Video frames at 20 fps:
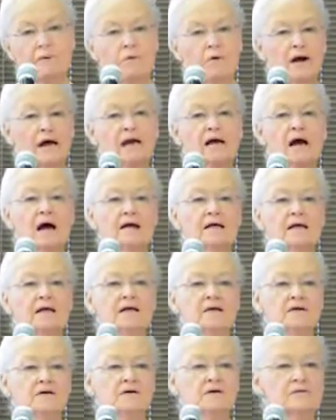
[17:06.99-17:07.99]
When I got
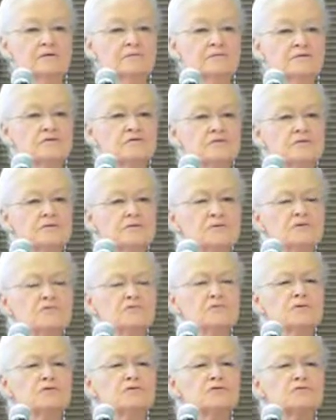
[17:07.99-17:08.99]
here, the
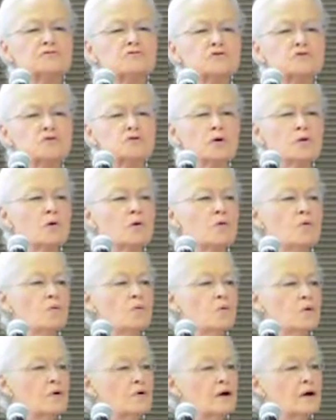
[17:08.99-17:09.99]
students were just so
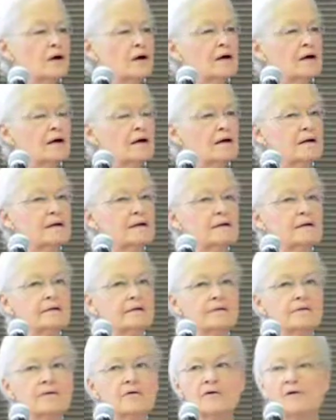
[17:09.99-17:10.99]

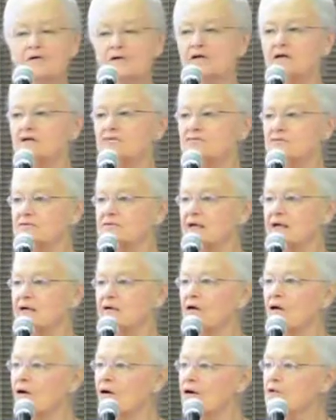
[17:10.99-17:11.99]
earnest and
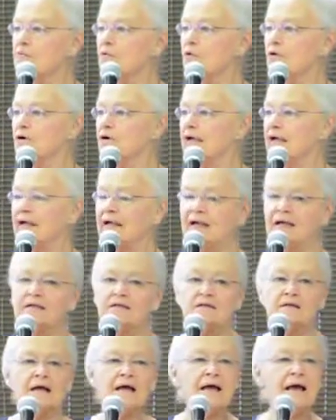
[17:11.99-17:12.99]
hardworking
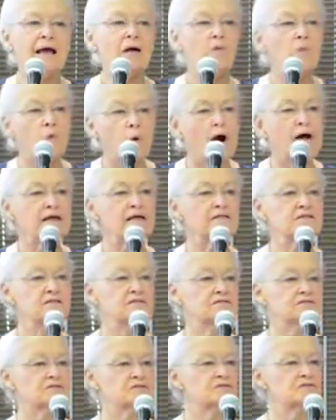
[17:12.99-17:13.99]
and wanting to
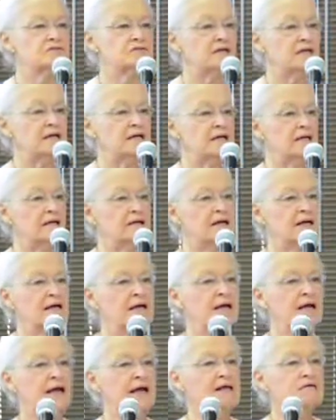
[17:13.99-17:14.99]
succeed
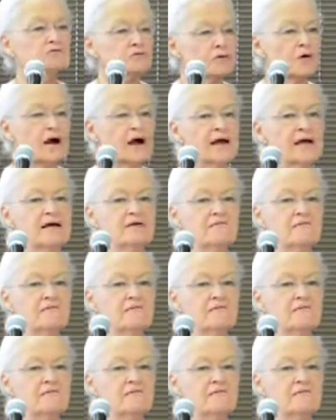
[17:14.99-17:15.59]
and trying